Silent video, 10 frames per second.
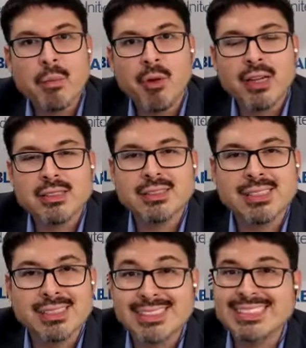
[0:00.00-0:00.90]
that process
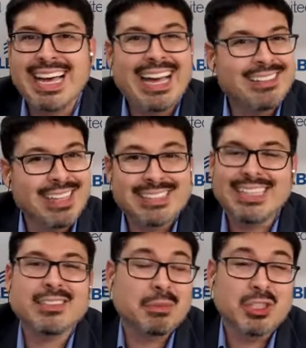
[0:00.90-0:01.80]
because it's okay. not that's
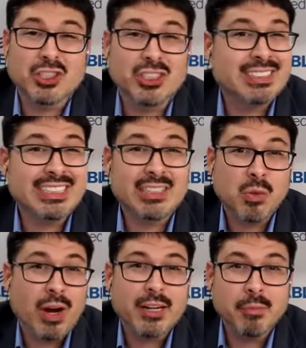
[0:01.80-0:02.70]
not something you're going to see
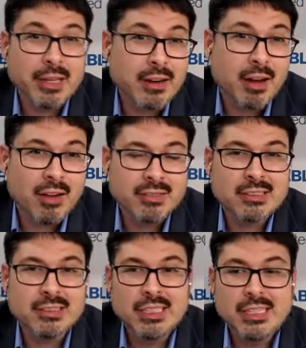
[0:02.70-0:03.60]
quite a bit
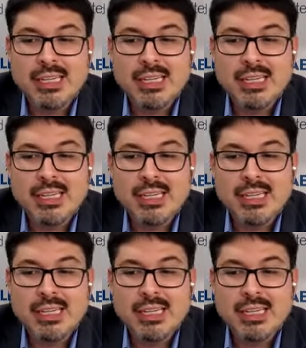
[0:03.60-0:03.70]
often.